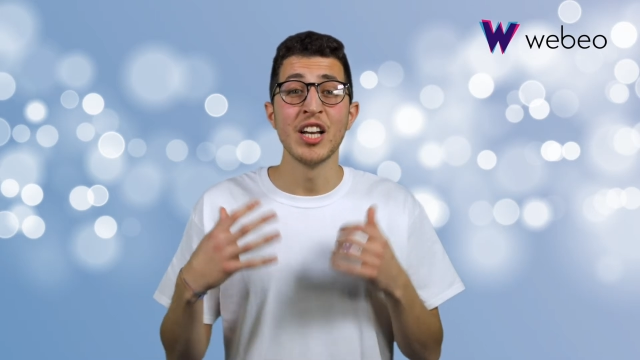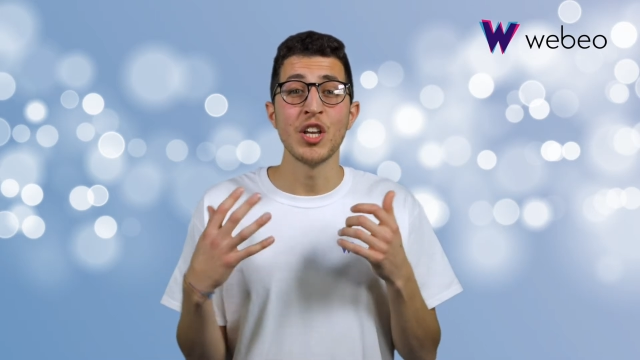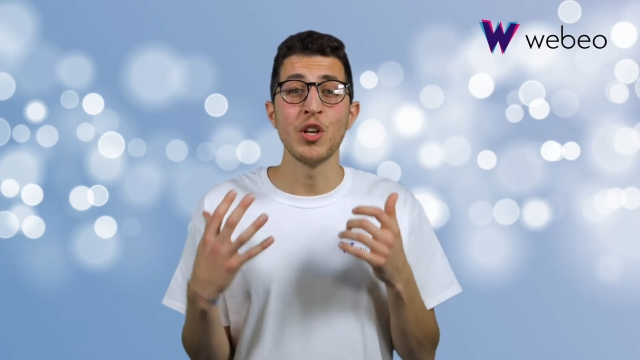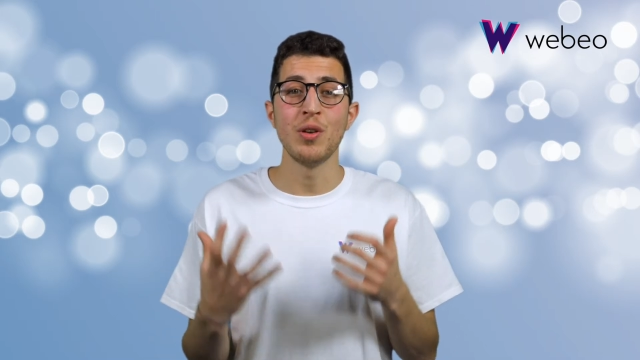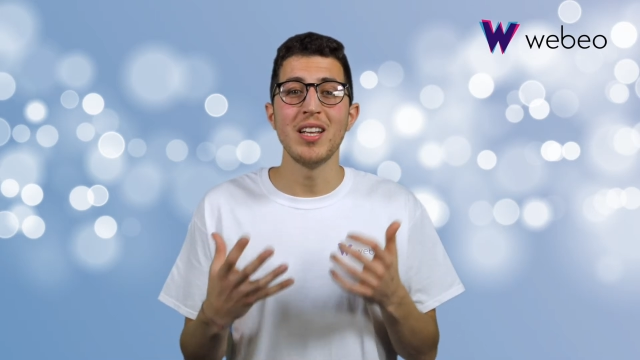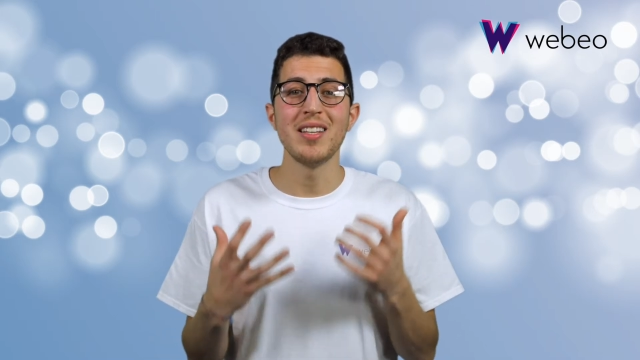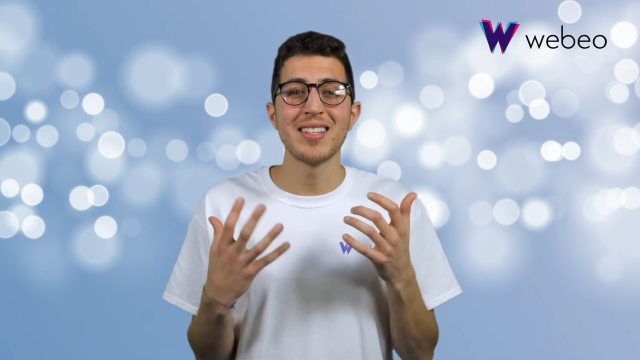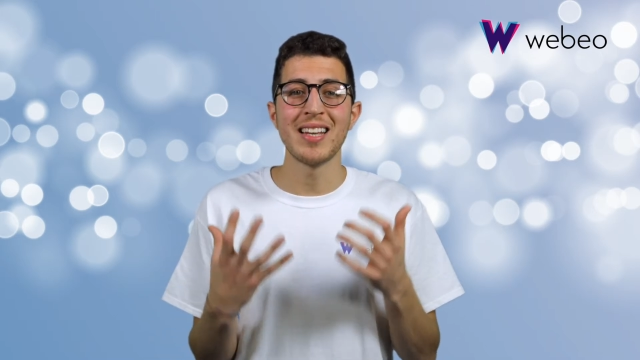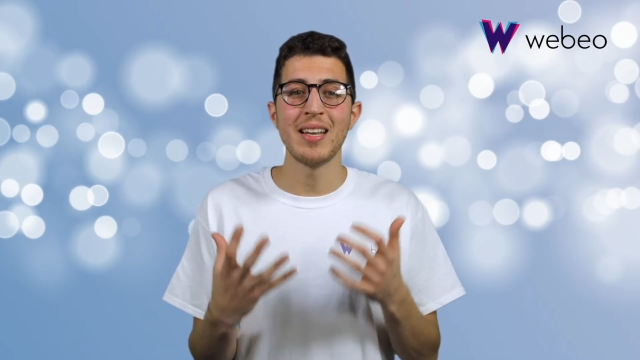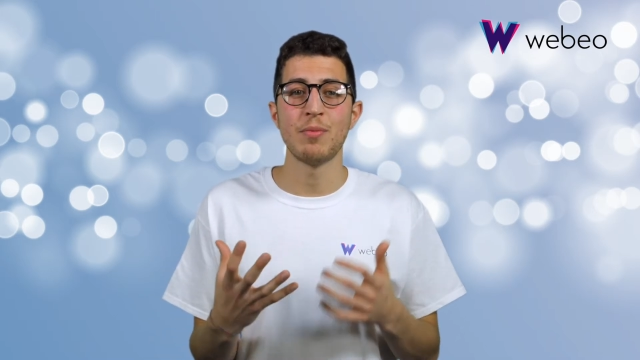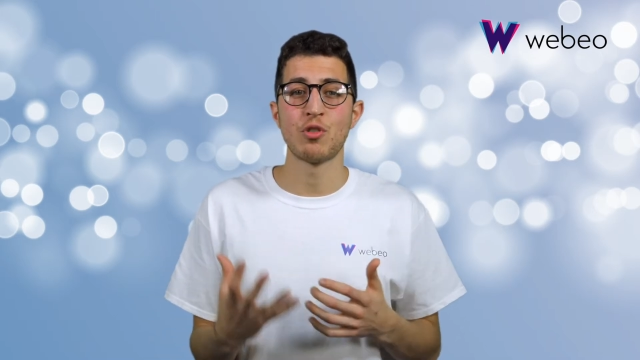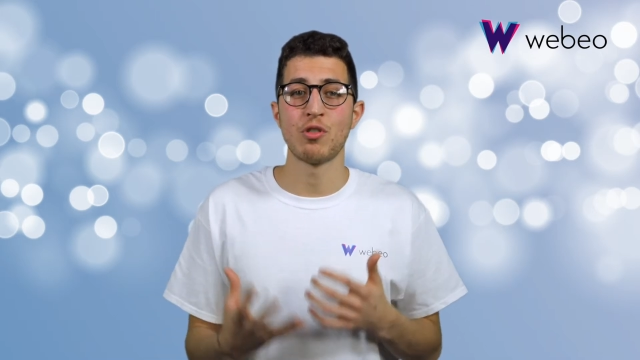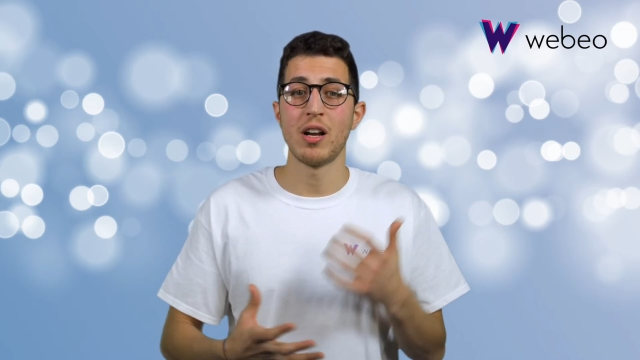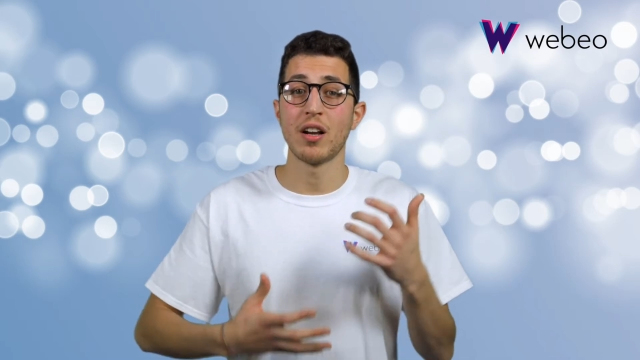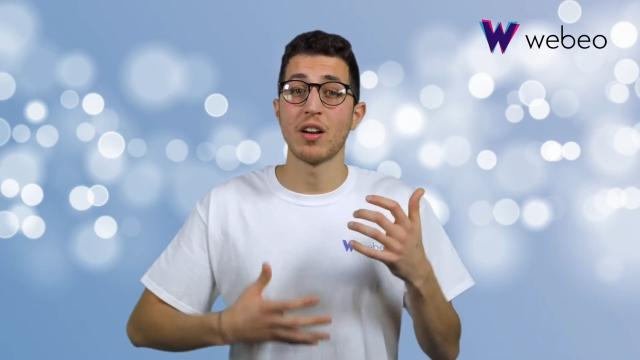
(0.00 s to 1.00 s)
you need to keep
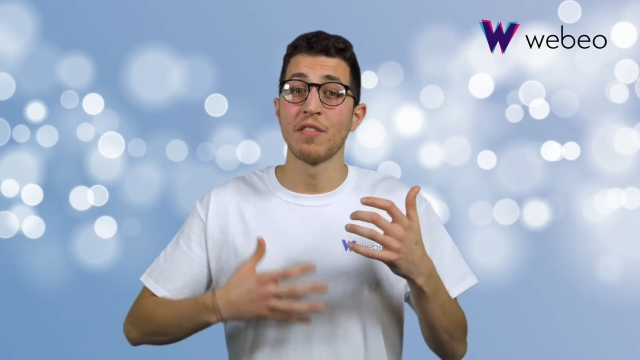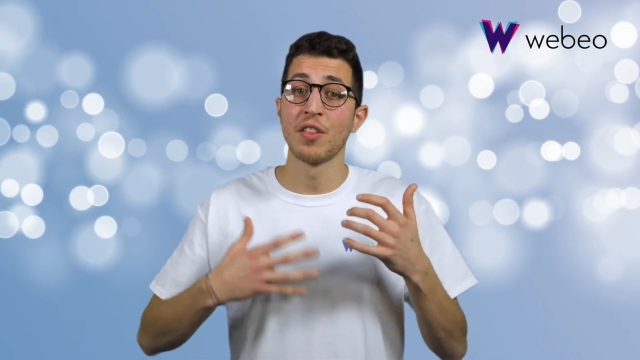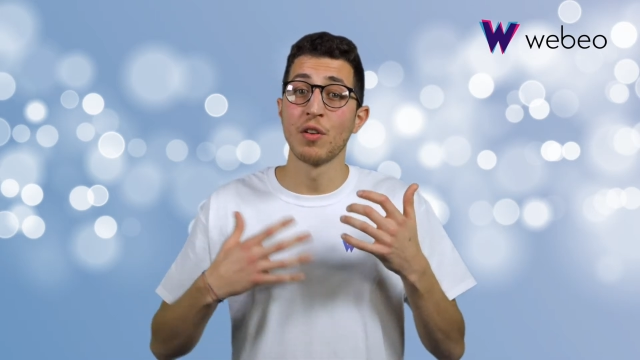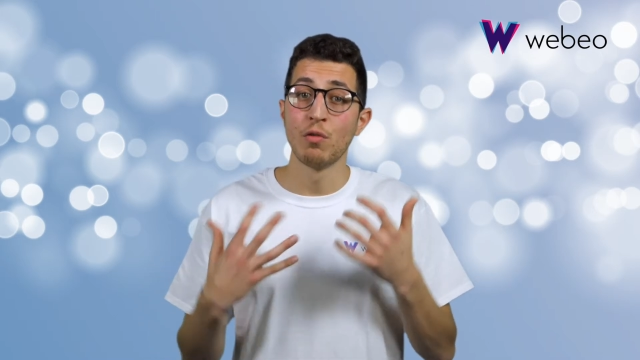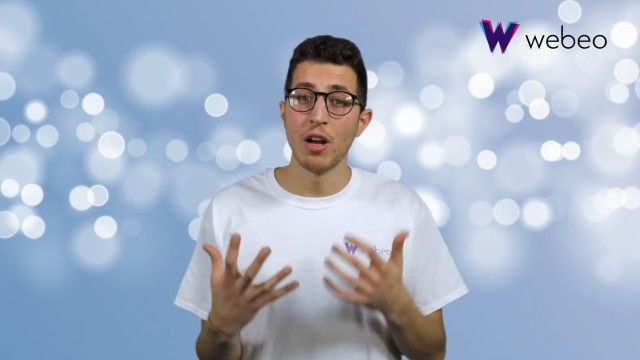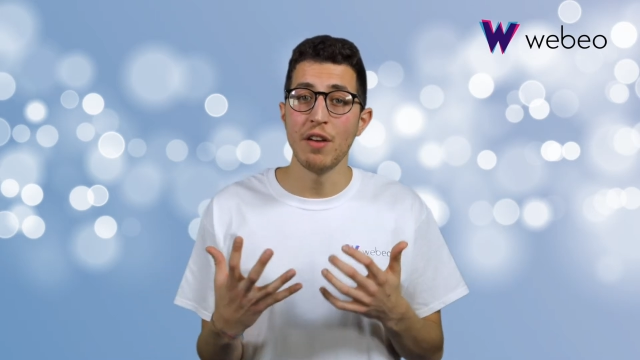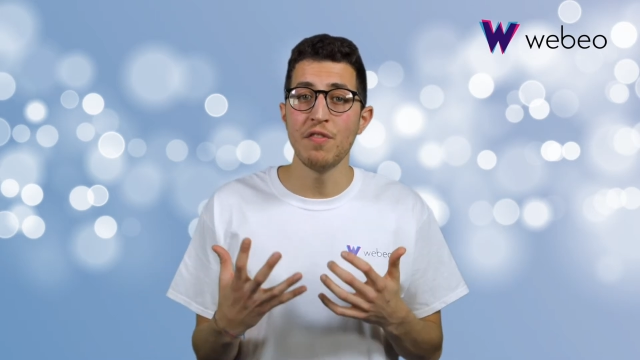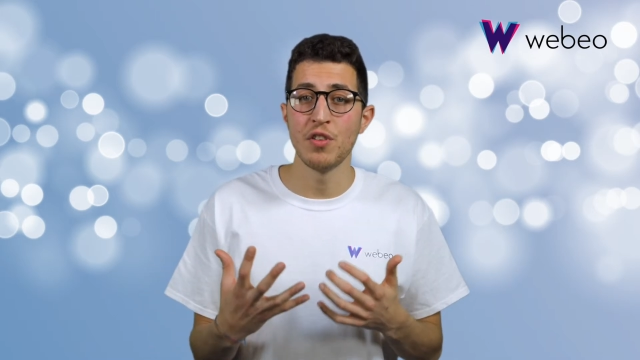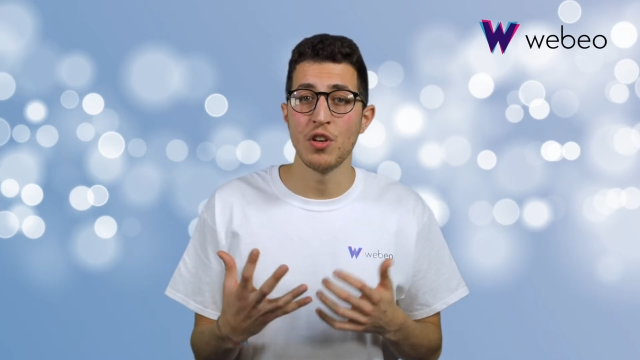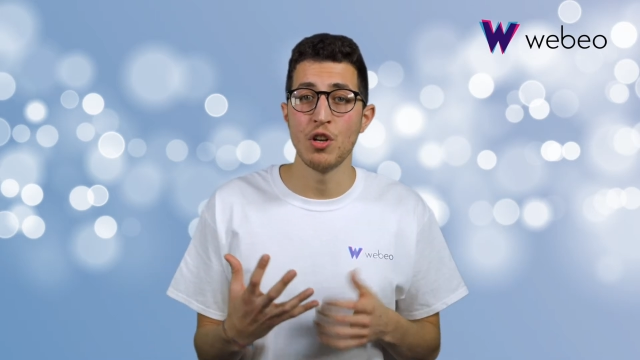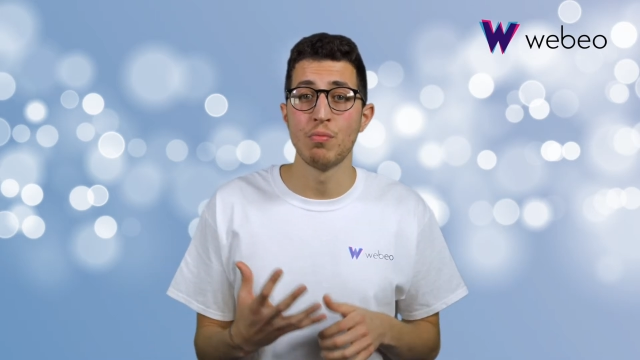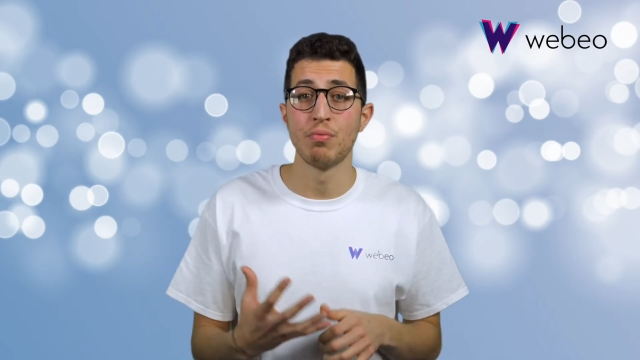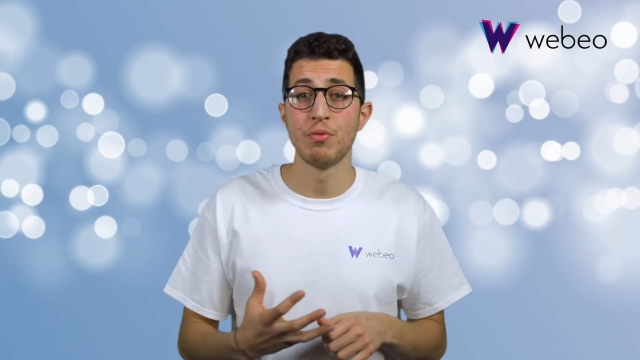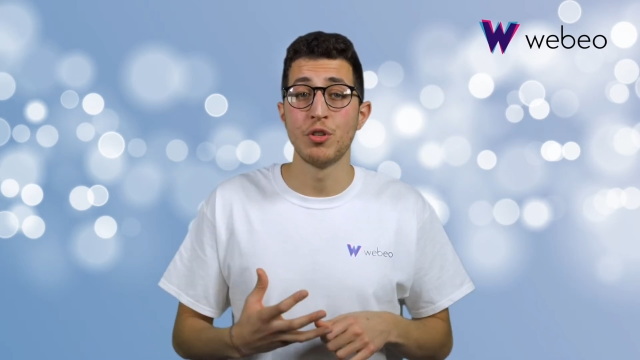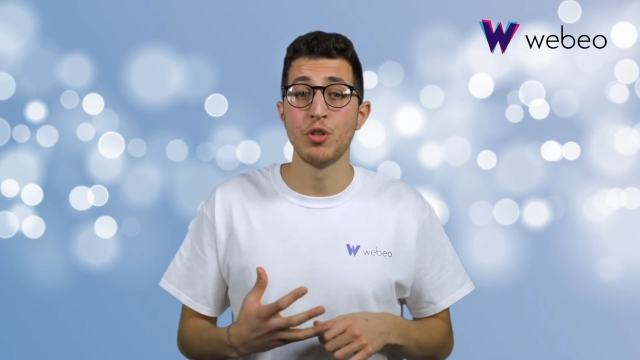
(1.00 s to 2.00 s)
track of the
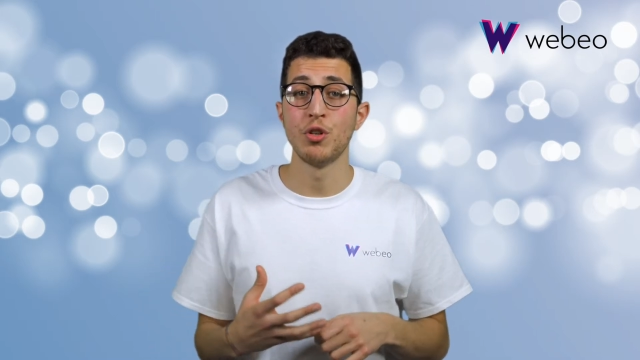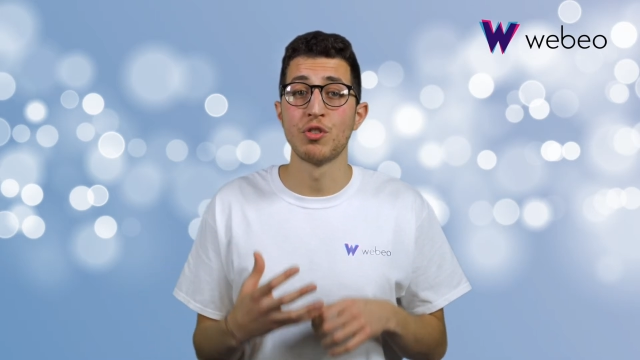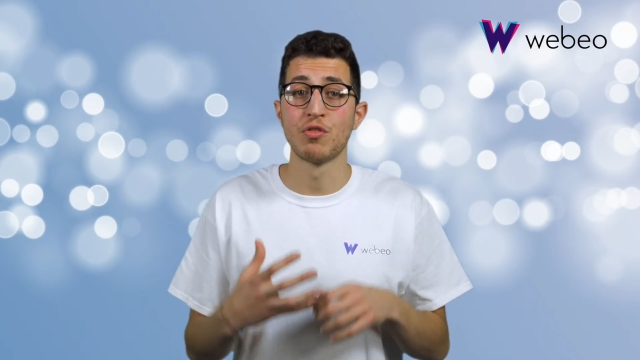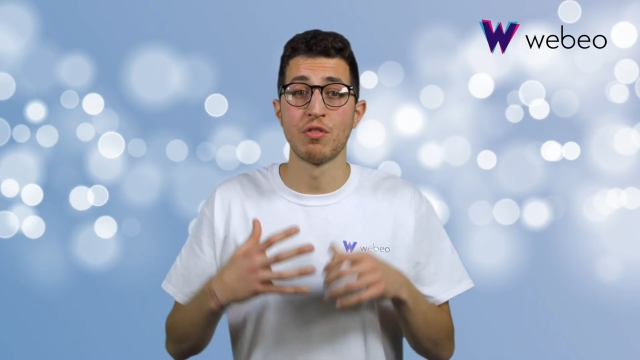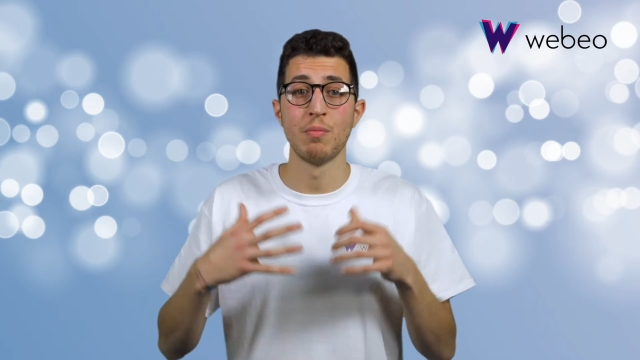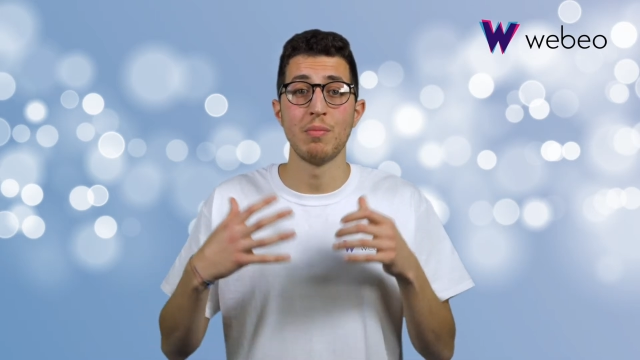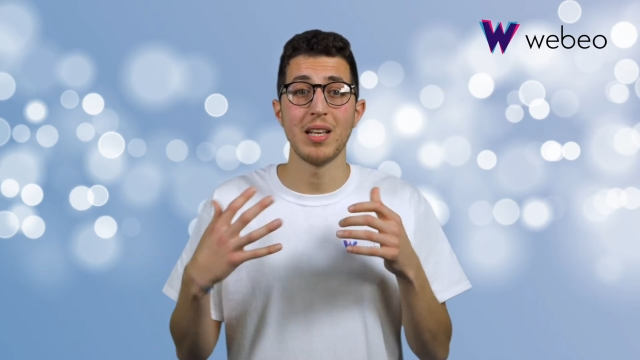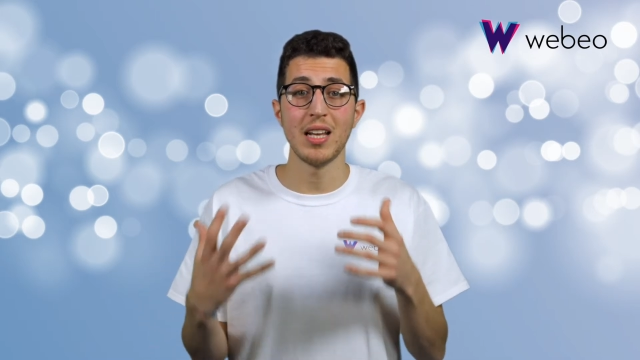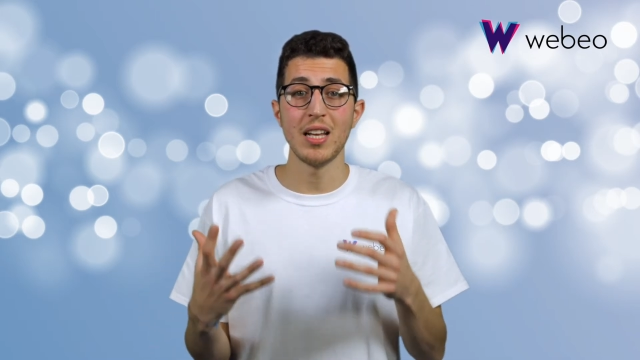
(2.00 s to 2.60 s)
revenue produced from